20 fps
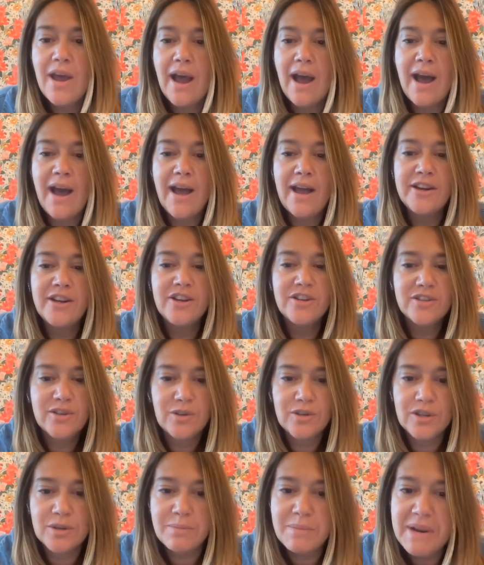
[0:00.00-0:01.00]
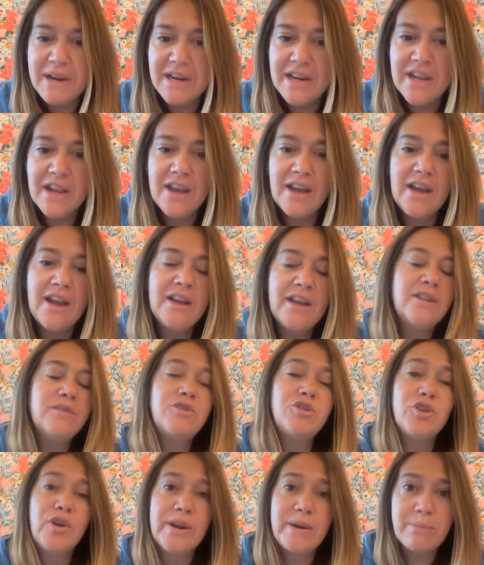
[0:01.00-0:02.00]
on your social media,
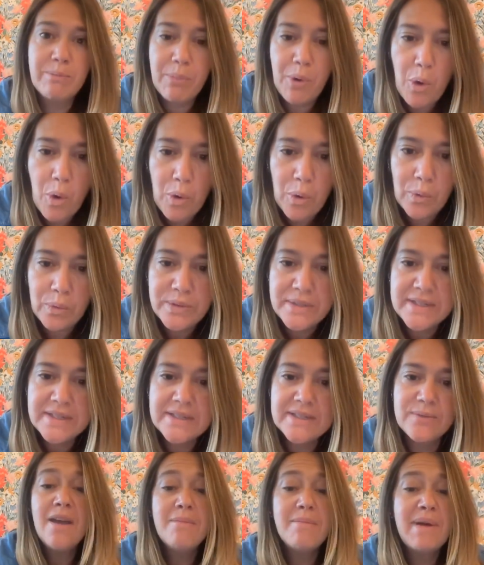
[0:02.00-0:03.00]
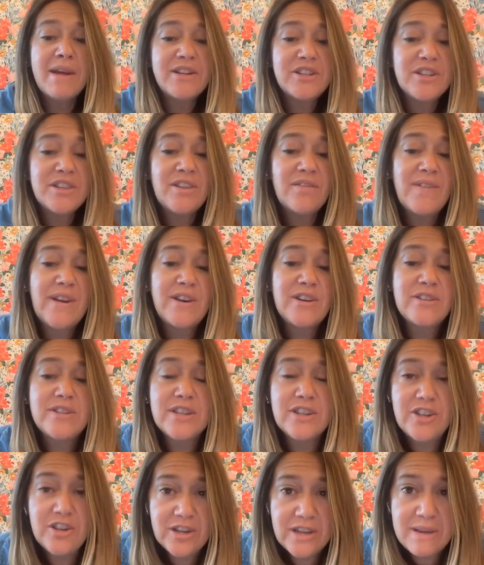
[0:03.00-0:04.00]
joint posts, mention the vendors
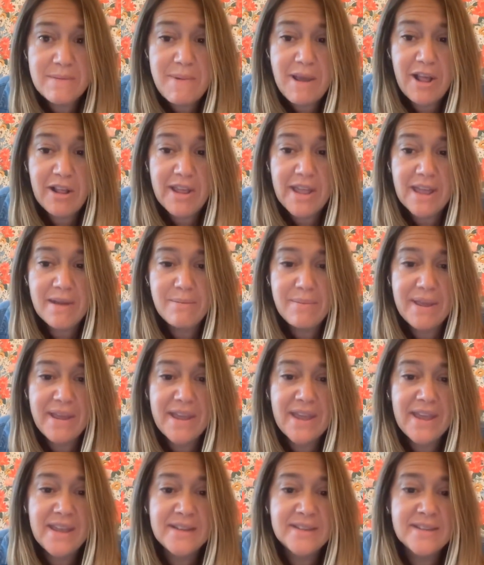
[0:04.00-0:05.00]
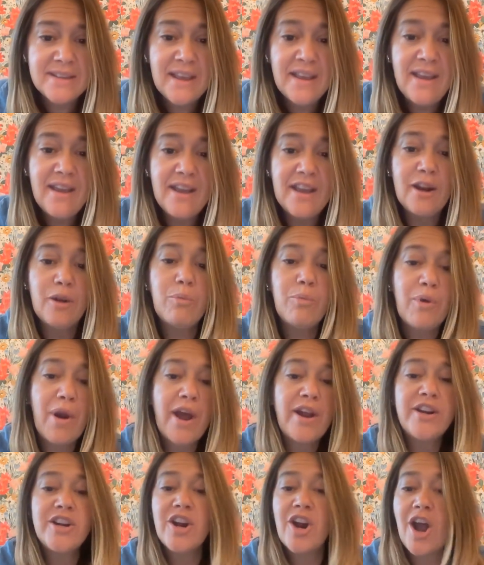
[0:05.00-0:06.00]
in your email campaigns. It'll
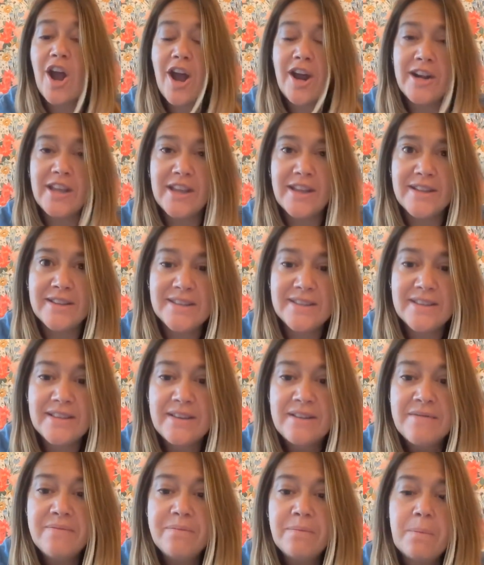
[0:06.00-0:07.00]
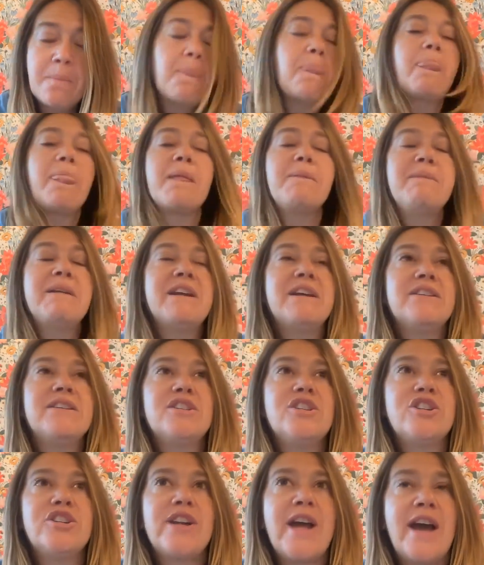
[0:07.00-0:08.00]
broaden your audience
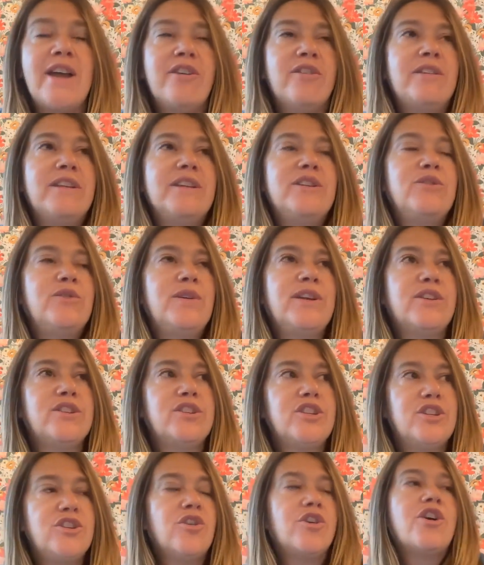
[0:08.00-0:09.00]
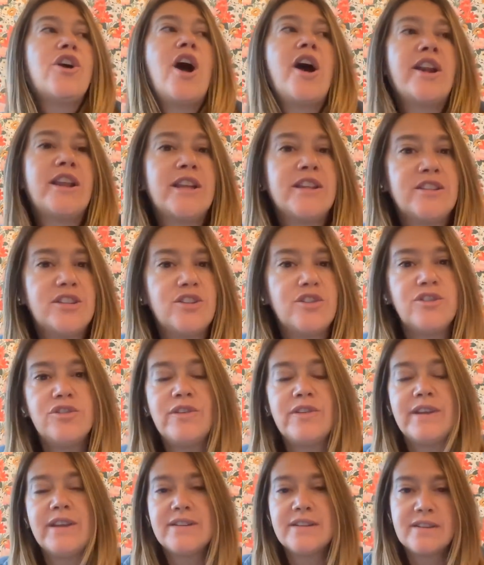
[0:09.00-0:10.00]
because you're not only doing it to your audience, you're
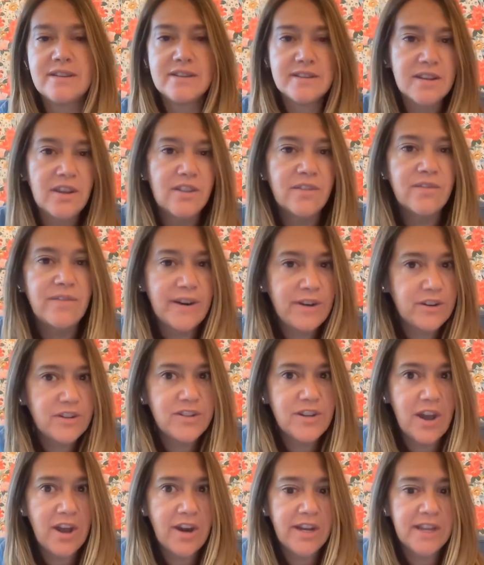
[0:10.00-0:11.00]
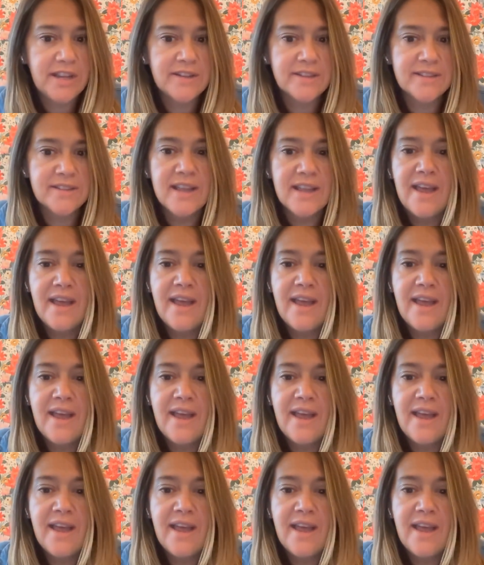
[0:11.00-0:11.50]
doing it to this other vendor's audience.